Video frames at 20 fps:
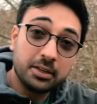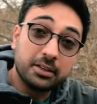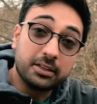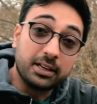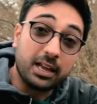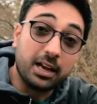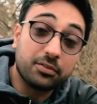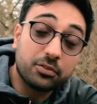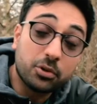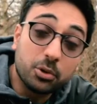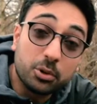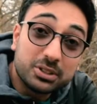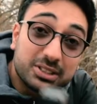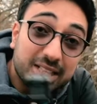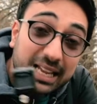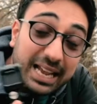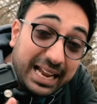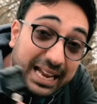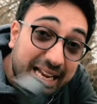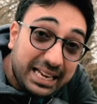Now of course,
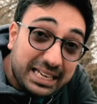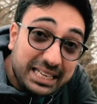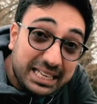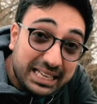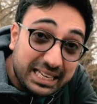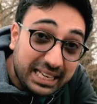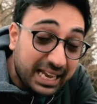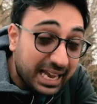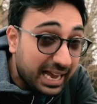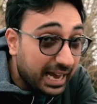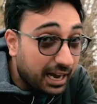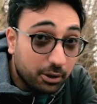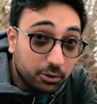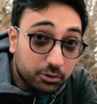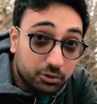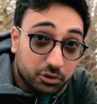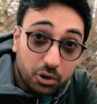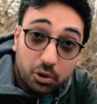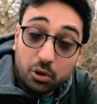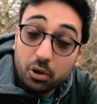any
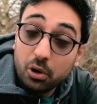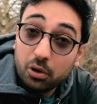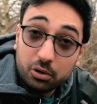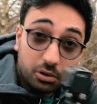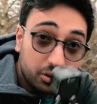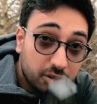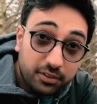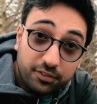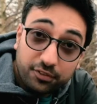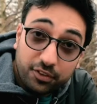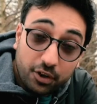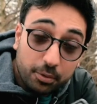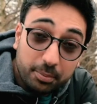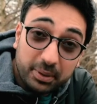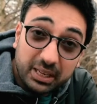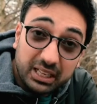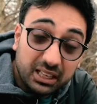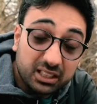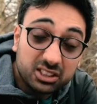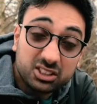outdoor
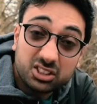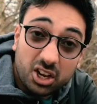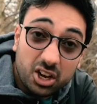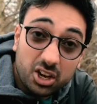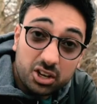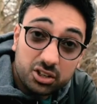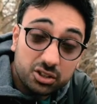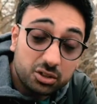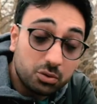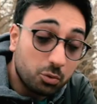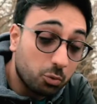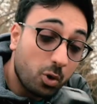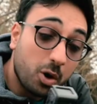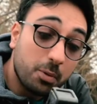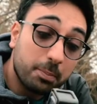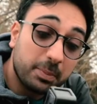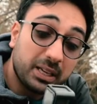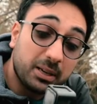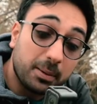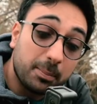filming excursion won't
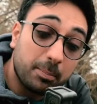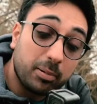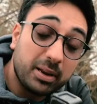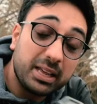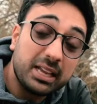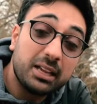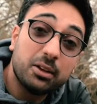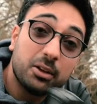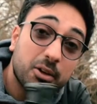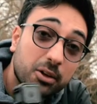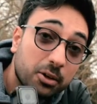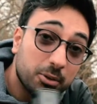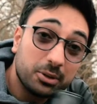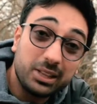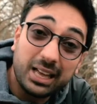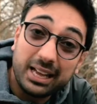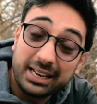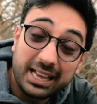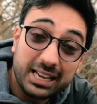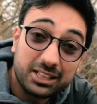be complete
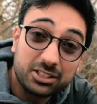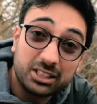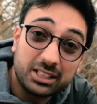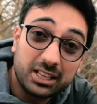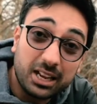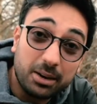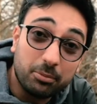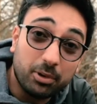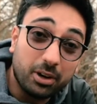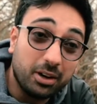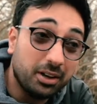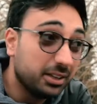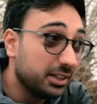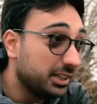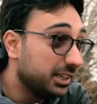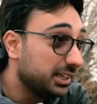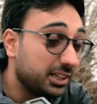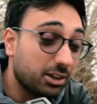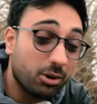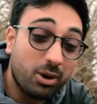without an action camera.
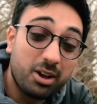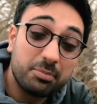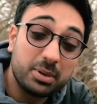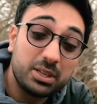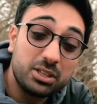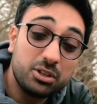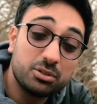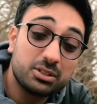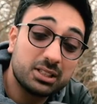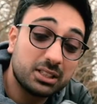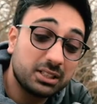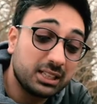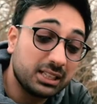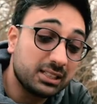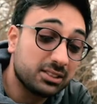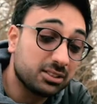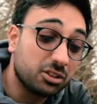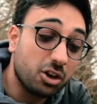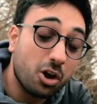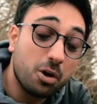Now I've been using
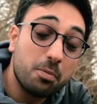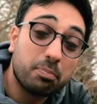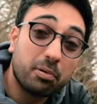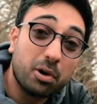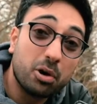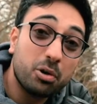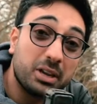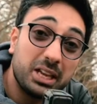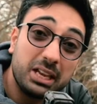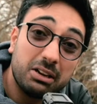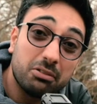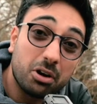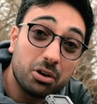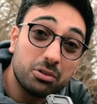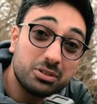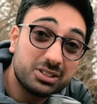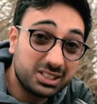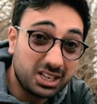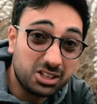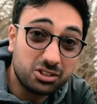this GoPro Hero
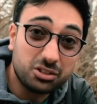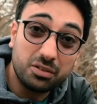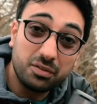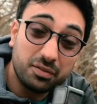Session